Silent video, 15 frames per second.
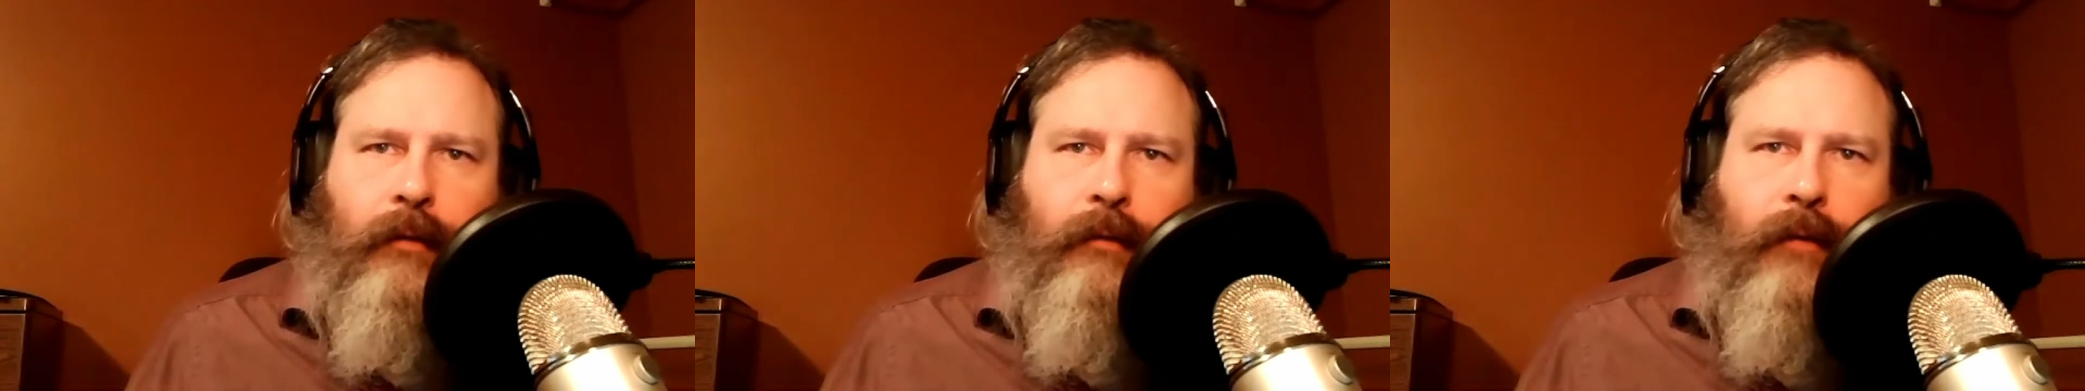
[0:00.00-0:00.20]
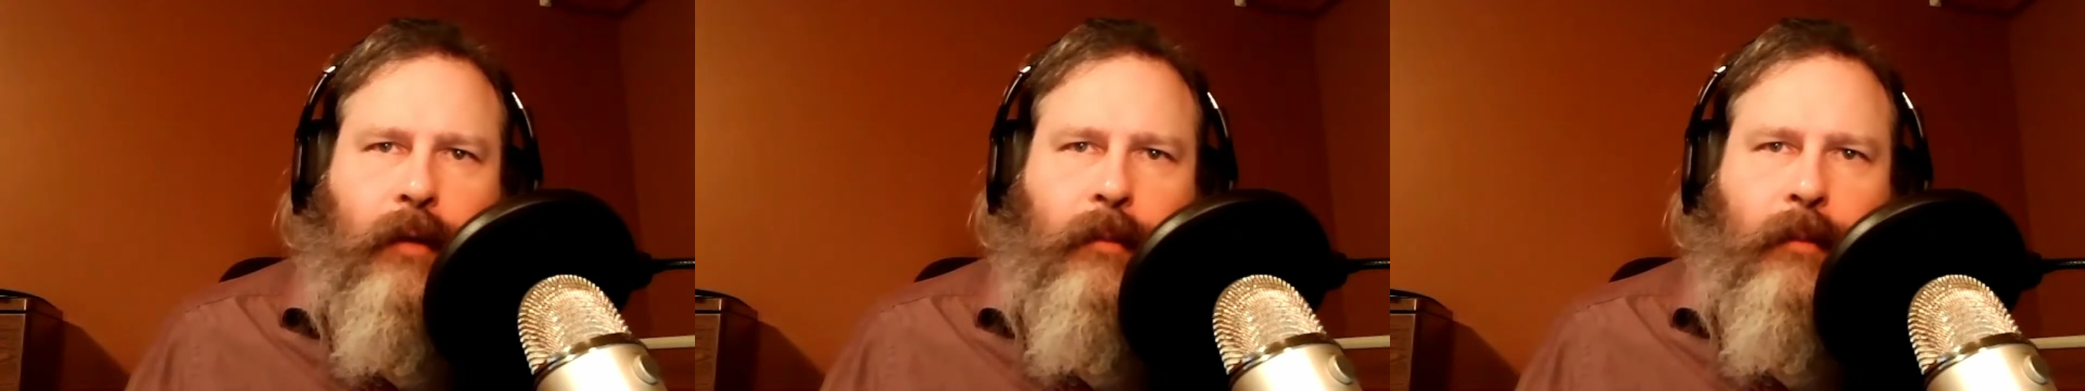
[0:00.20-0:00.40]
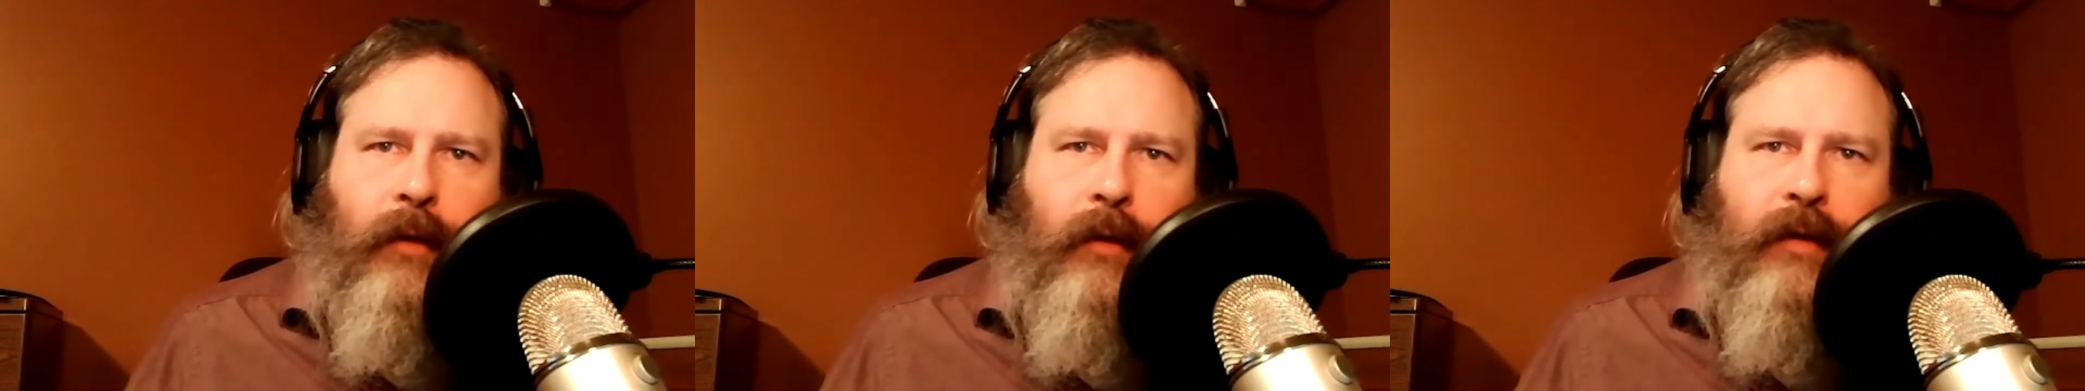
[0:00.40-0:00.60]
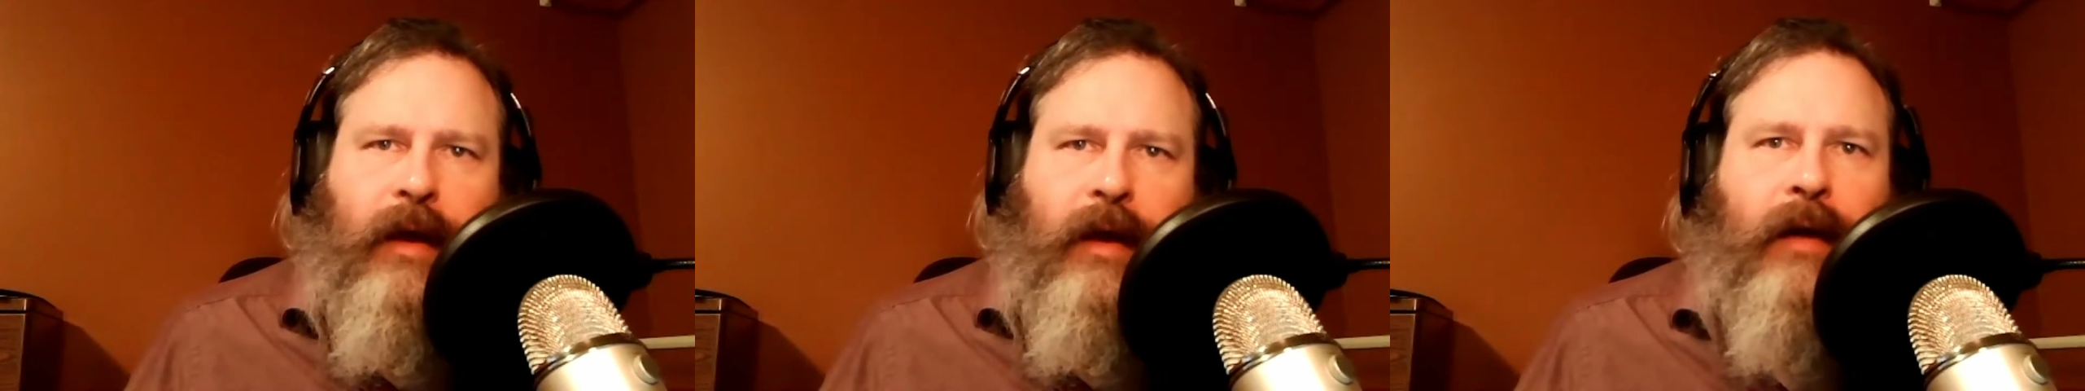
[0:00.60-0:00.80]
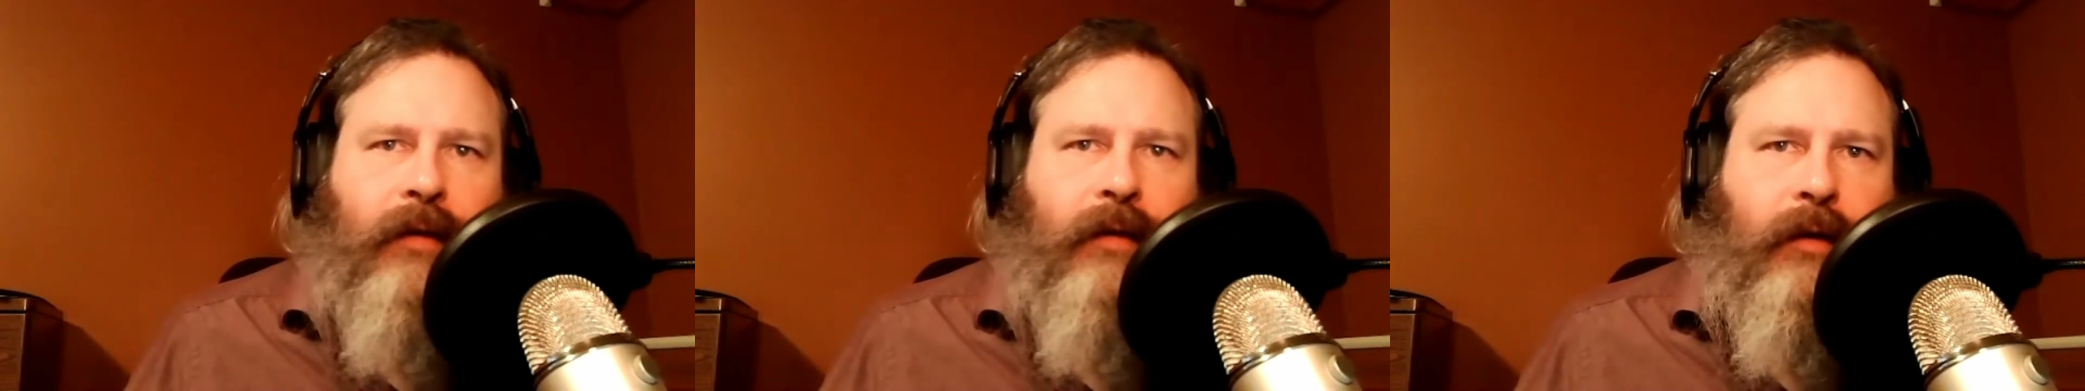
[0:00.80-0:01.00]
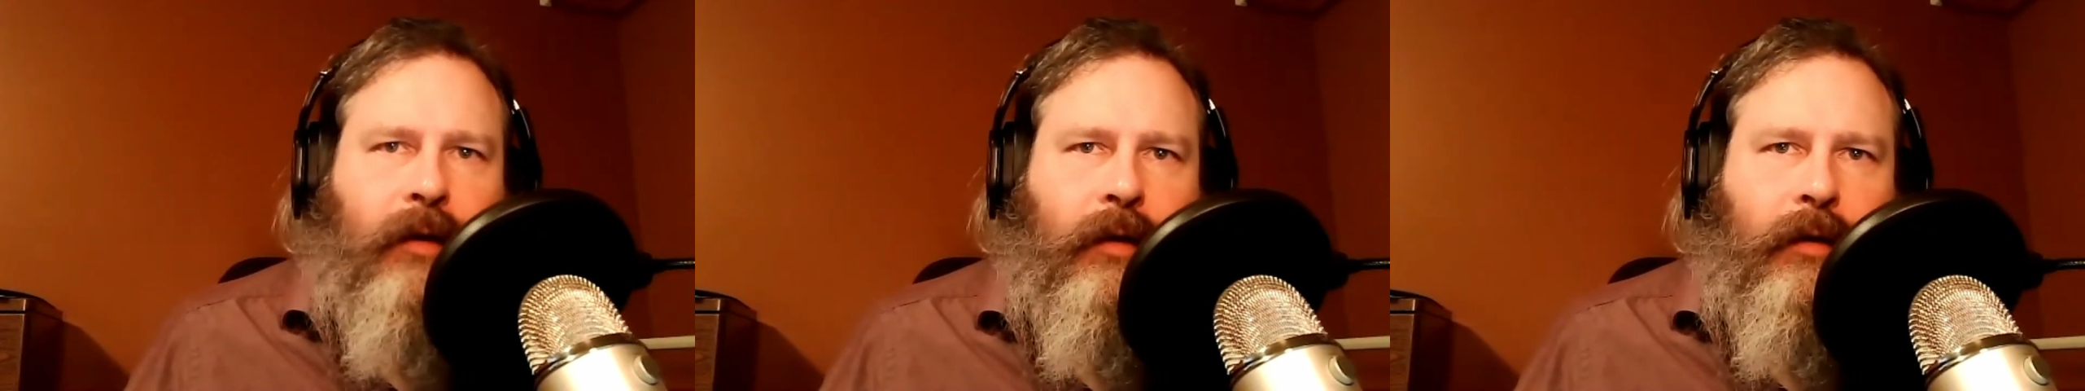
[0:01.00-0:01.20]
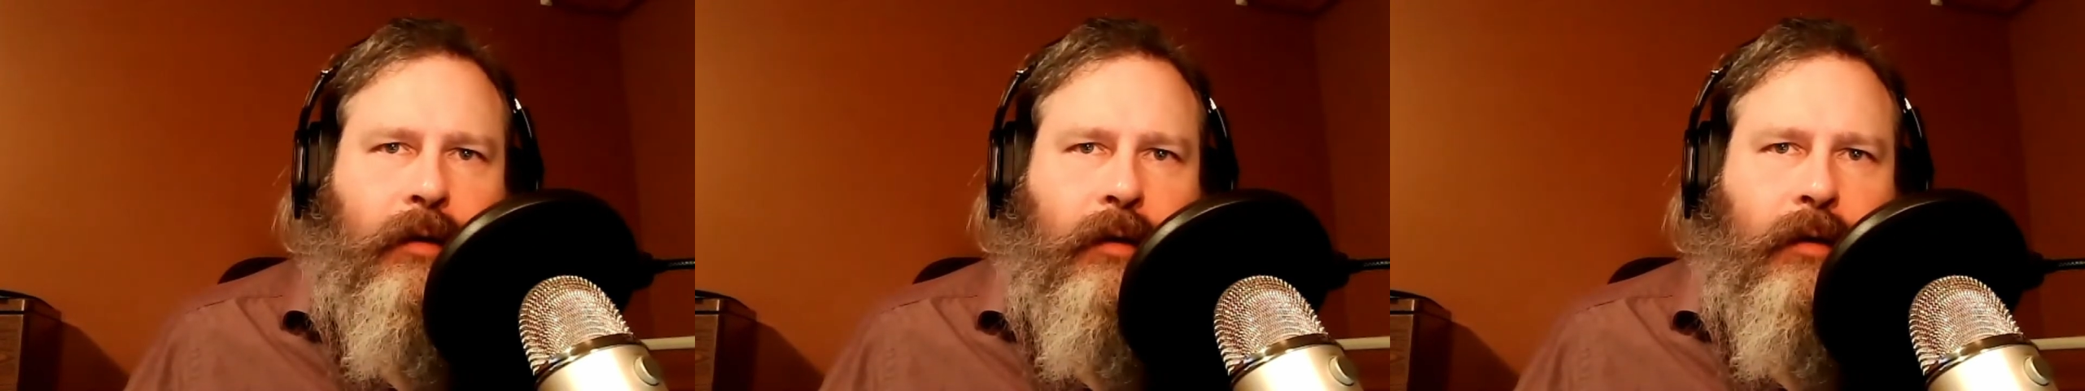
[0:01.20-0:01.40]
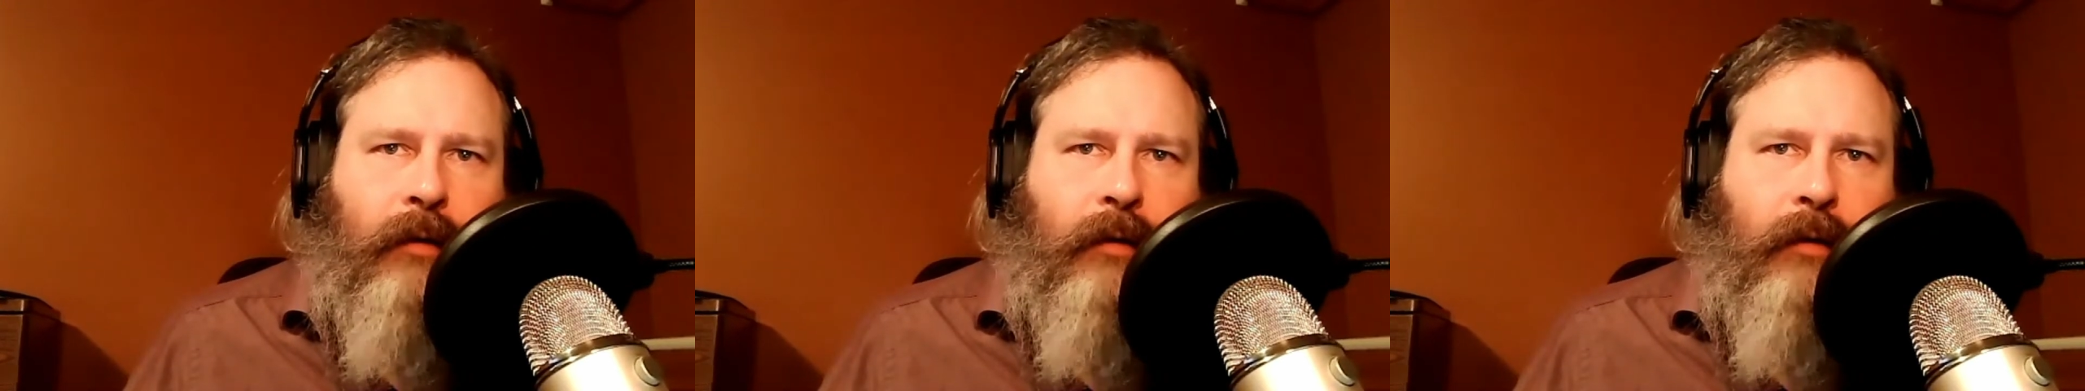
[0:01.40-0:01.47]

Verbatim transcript: from this accident